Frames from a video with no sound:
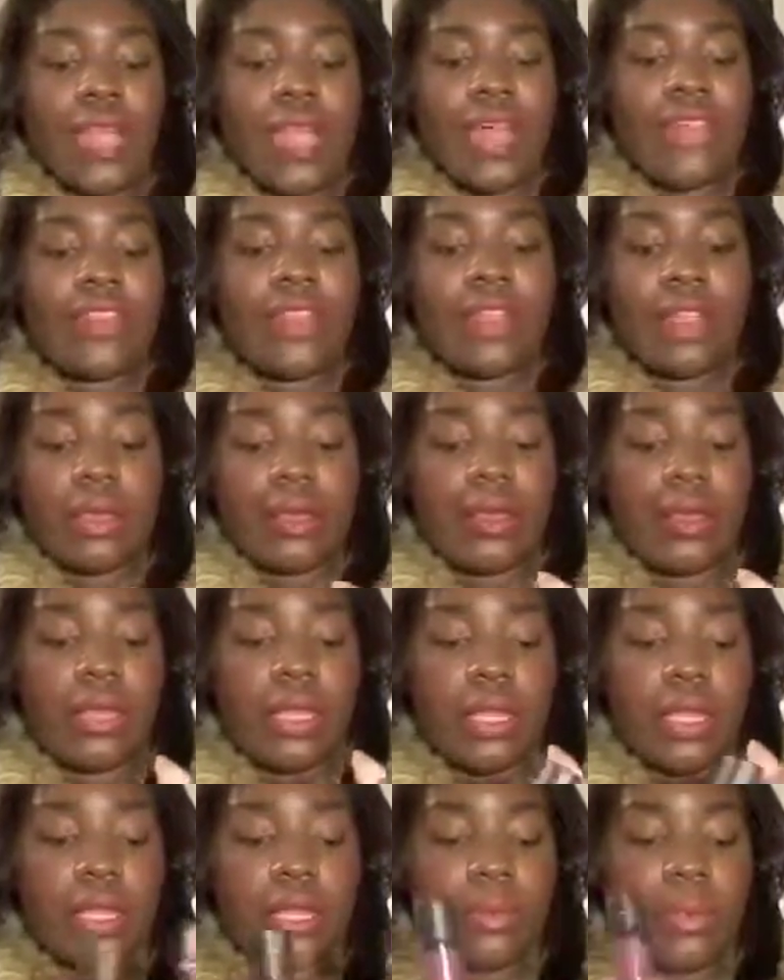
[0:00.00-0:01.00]
I think I'm going
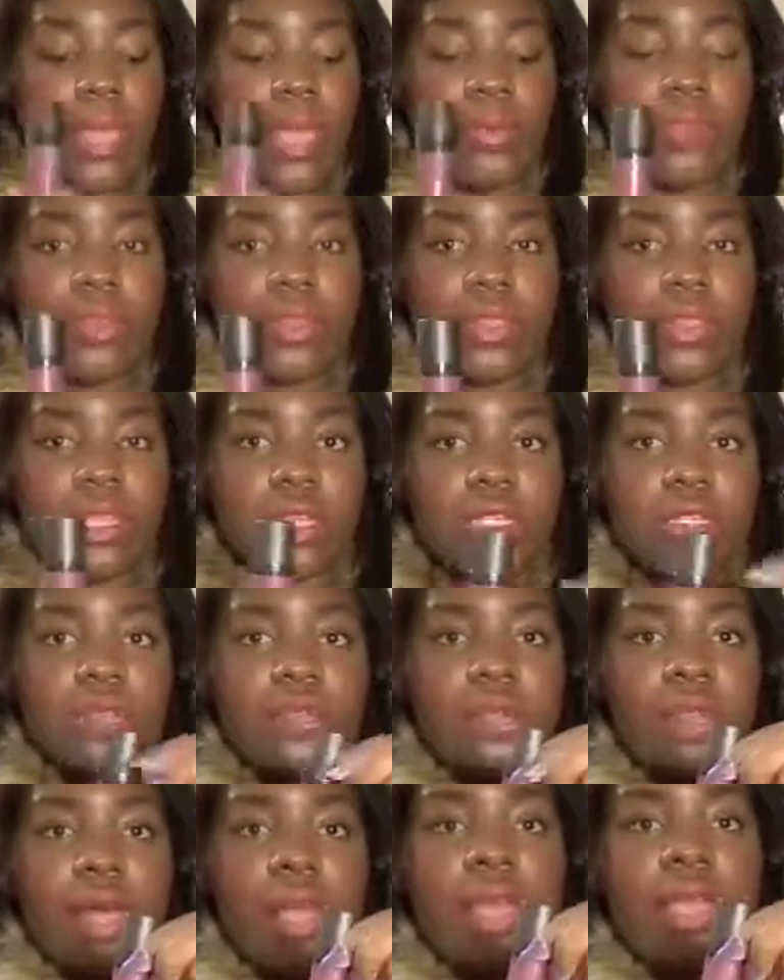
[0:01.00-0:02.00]
to end up having this
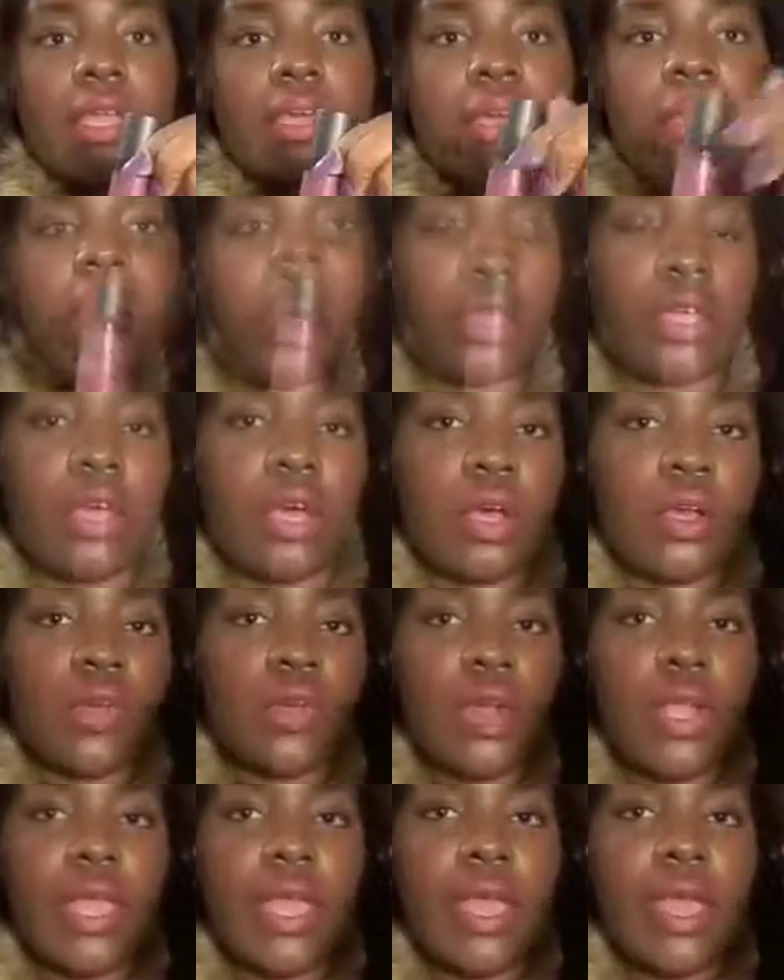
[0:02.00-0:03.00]
for like a year. The
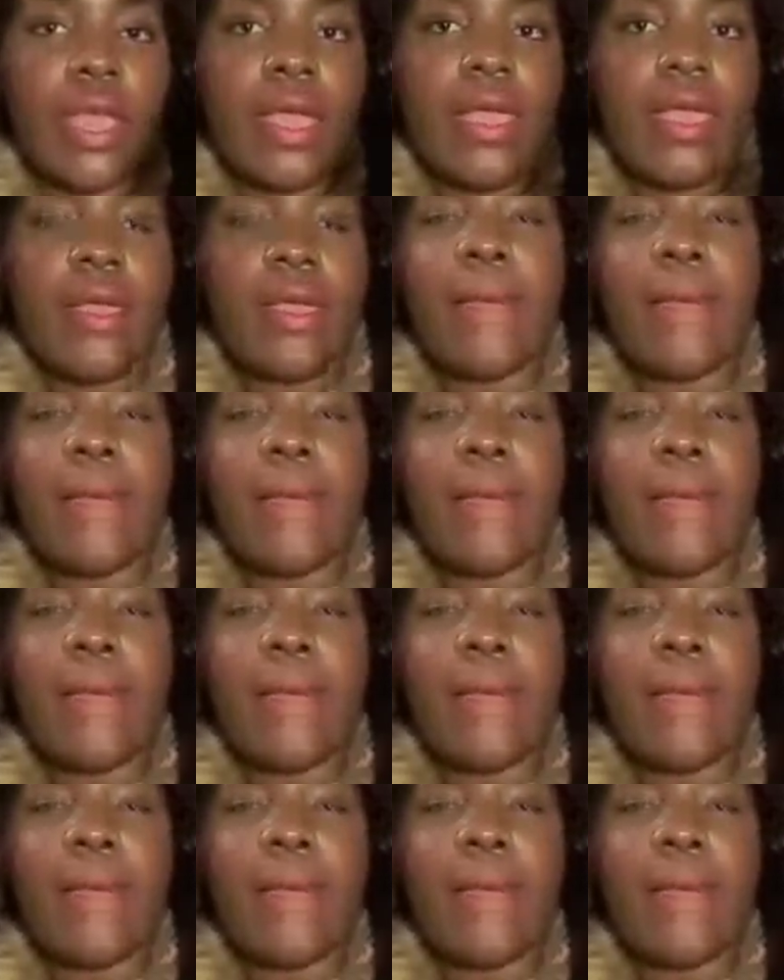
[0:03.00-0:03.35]
Encore yet?